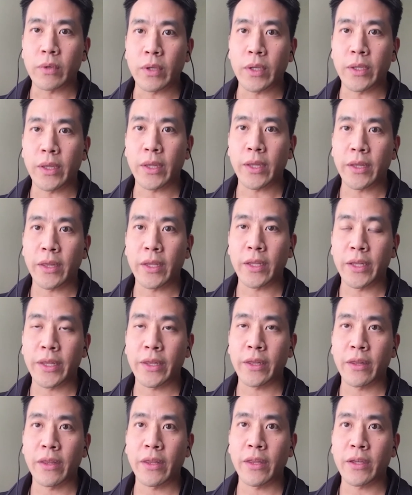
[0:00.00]
And the
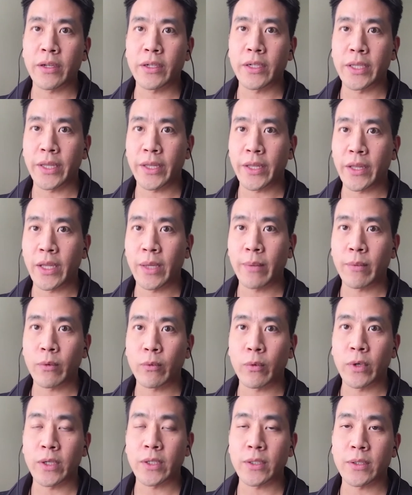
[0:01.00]
dilemma
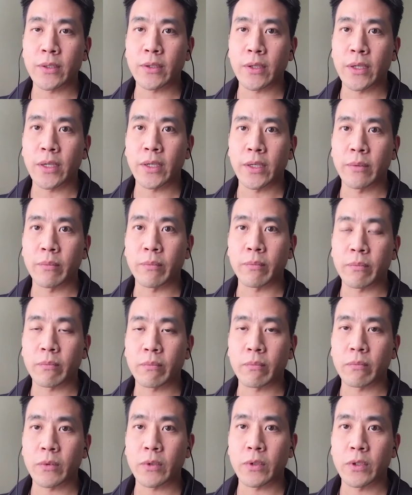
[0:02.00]
was
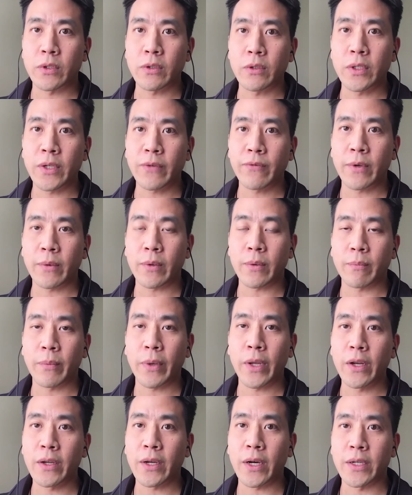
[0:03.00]
two different
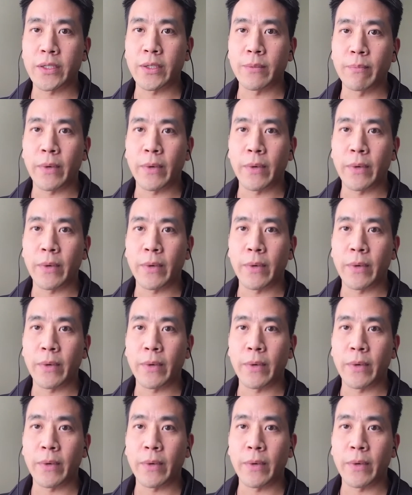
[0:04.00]
pedagogy.